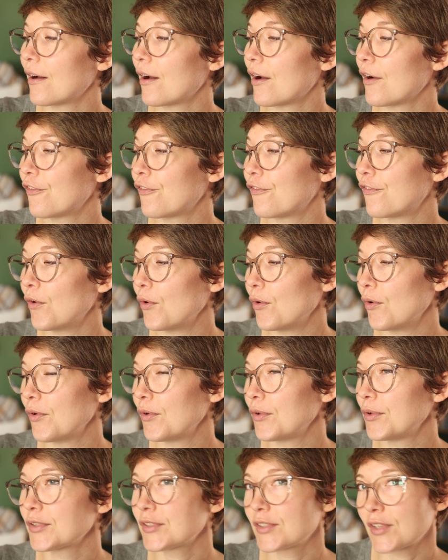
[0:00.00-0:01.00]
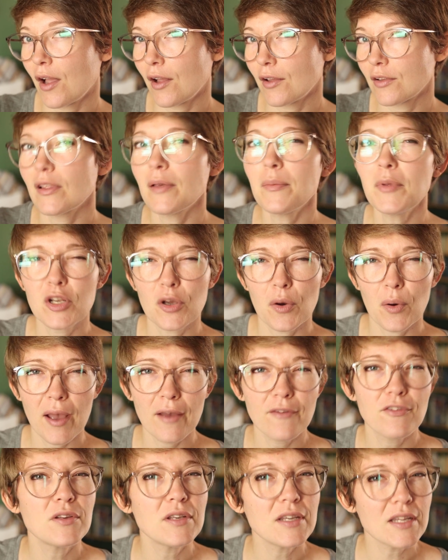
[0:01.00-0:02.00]
a full sock. Let me know.
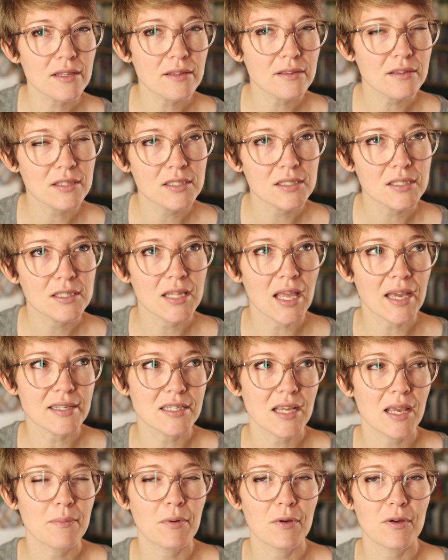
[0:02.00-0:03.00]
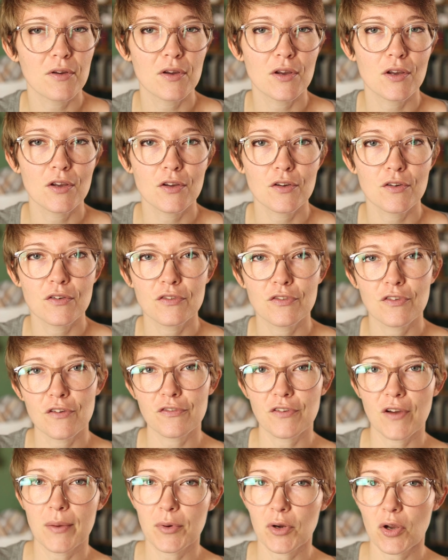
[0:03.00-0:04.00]
Have you knit that type of
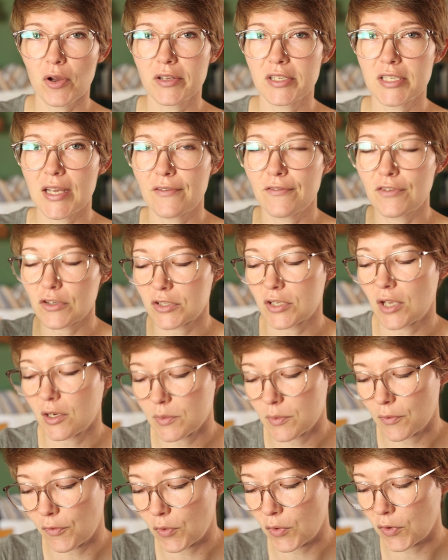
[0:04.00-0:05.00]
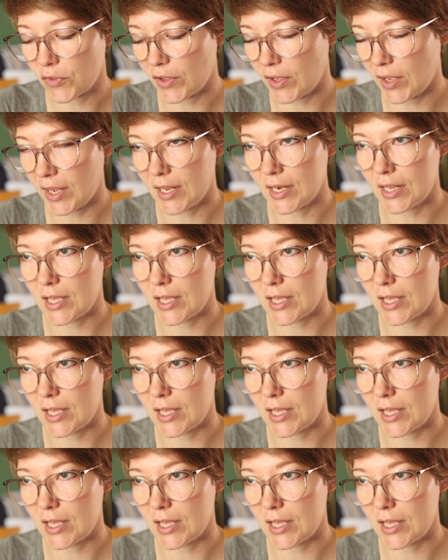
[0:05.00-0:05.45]
fiber content for socks before, the